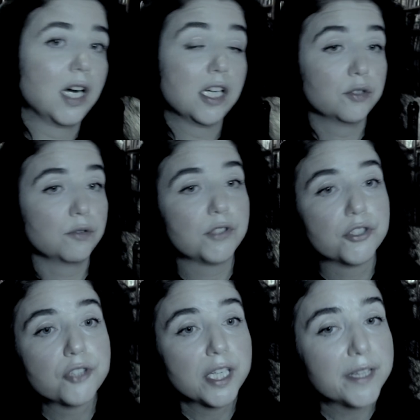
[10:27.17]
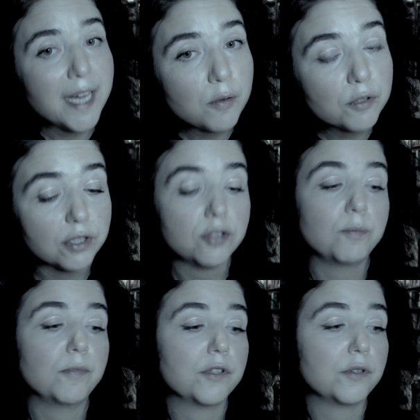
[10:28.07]
Should you just write down
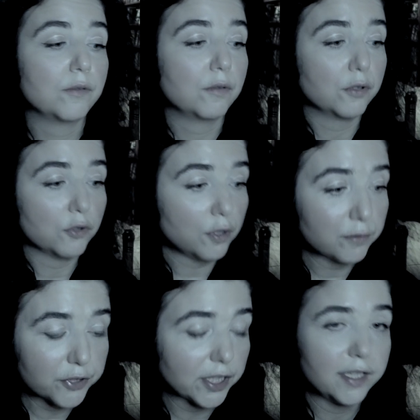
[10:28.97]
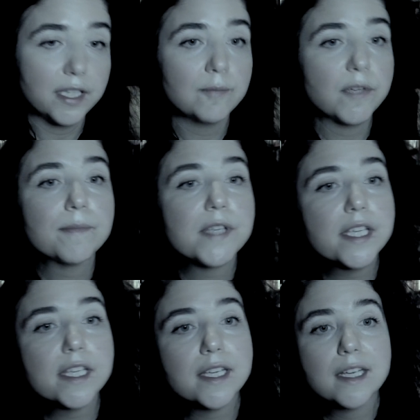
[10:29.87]
your notes and then
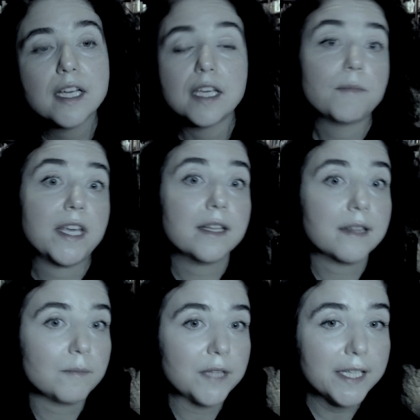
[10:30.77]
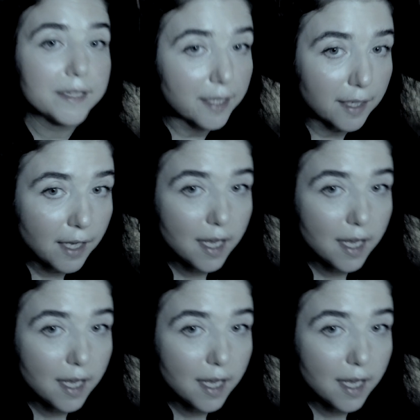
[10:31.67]
maybe email them later?